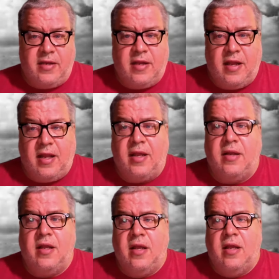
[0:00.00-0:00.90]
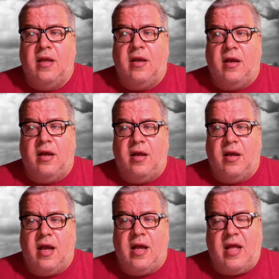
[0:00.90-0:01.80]
and
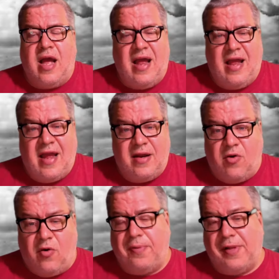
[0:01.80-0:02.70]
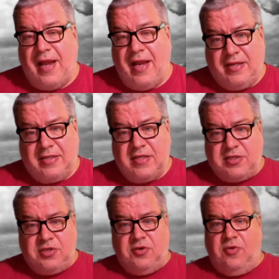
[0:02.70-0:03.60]
I had a whole plan to do